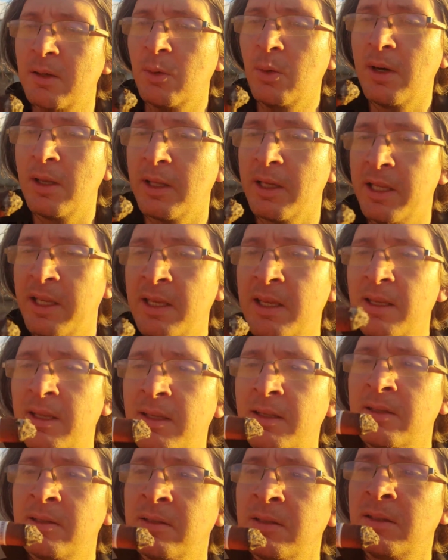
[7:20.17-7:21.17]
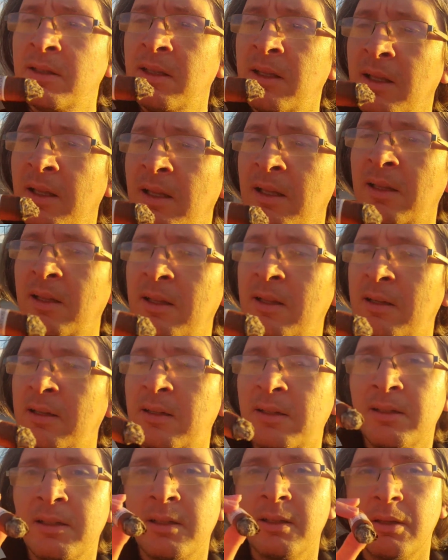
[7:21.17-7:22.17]
quality,
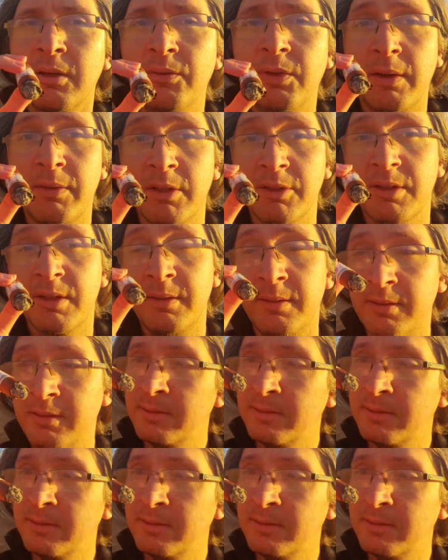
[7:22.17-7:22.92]
good flavors,